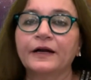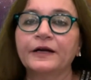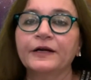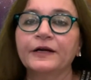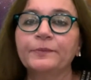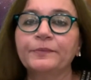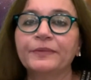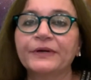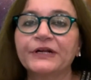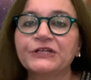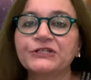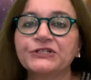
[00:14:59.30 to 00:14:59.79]

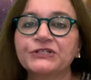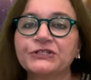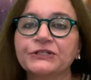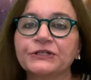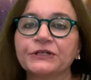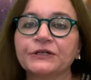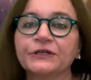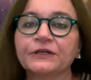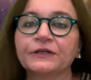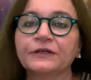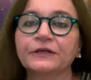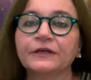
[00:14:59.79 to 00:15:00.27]

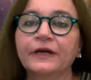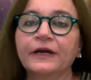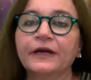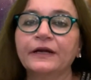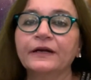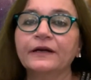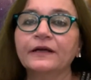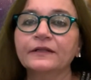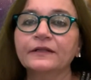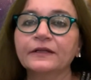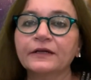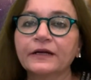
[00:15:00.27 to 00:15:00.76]
depression
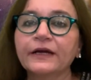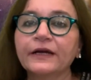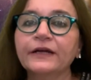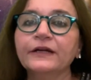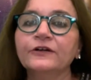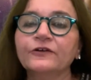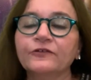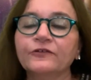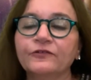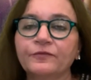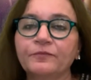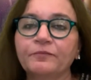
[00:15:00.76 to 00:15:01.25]
and other
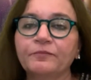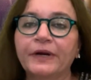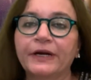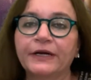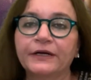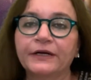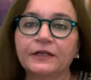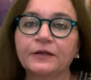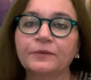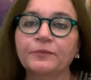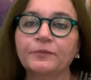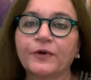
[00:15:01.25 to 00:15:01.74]
kind of
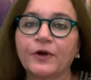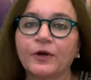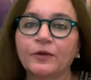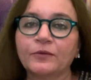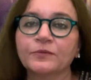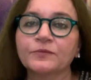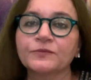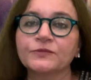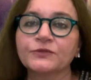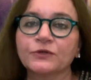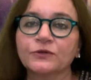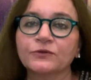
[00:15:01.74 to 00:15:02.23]
mental problems